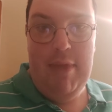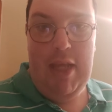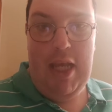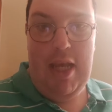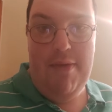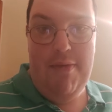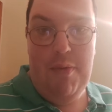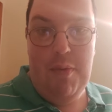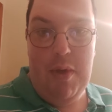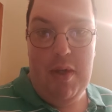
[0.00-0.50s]

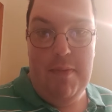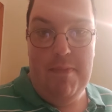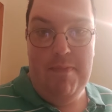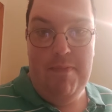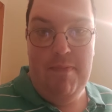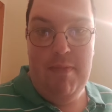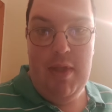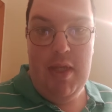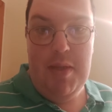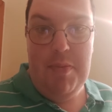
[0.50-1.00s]
Hi everyone,
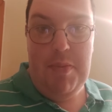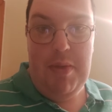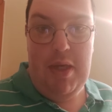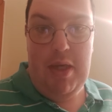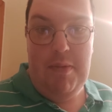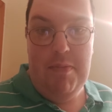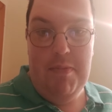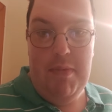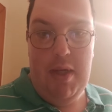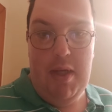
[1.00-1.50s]
it's
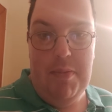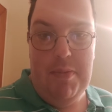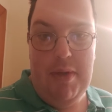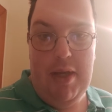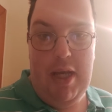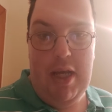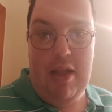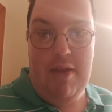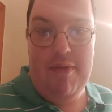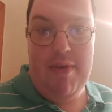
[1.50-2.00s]
me, Alba
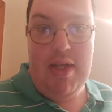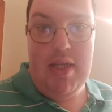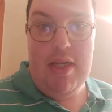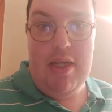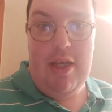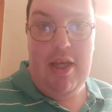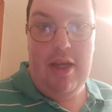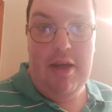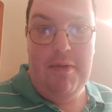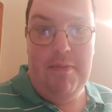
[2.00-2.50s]
Galavanter
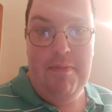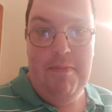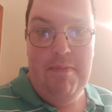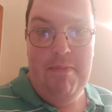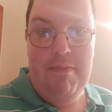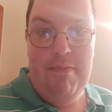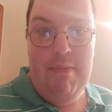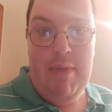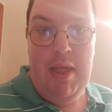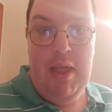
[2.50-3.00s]
here.
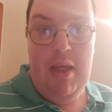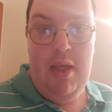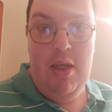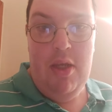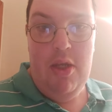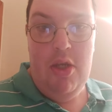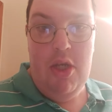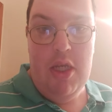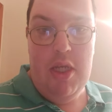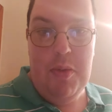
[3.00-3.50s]

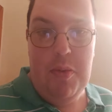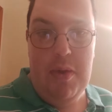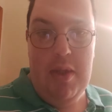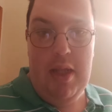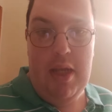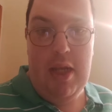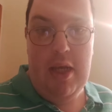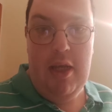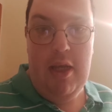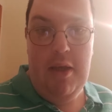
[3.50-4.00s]
Just
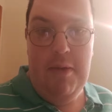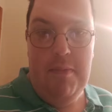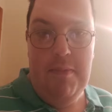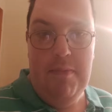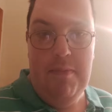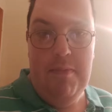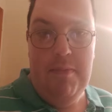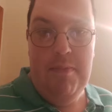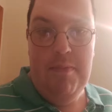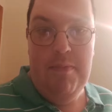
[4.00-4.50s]
wondering,
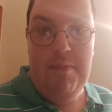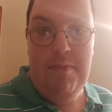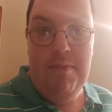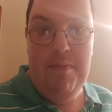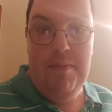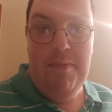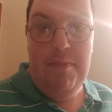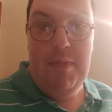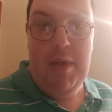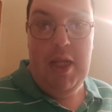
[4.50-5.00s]

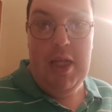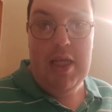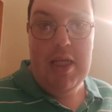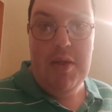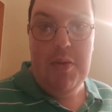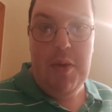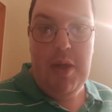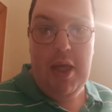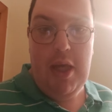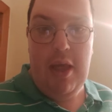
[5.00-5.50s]

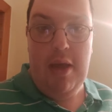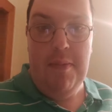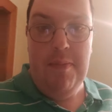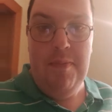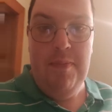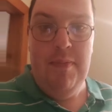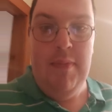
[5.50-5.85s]
next week,